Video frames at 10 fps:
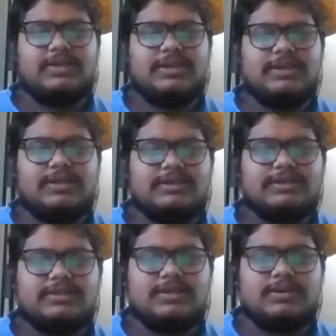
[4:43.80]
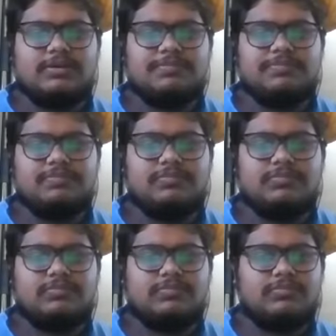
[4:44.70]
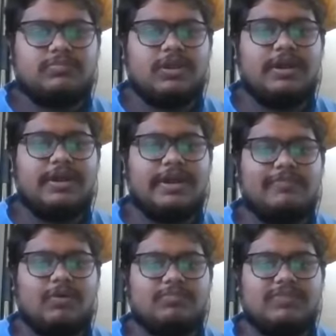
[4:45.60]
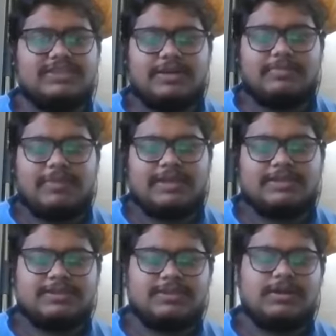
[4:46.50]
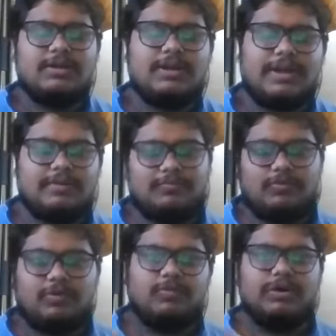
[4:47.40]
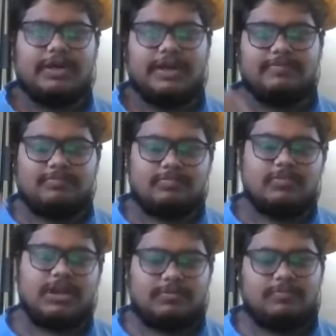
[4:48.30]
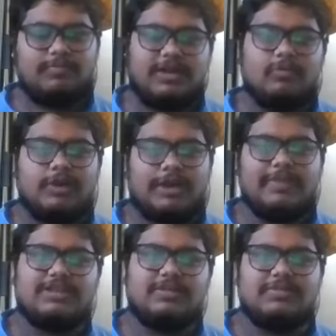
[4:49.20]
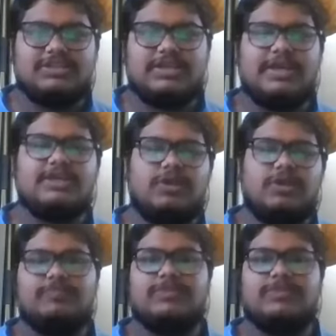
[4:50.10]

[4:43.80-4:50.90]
thing is learning from the setbacks, like from what I learn, what I make the mistakes, or if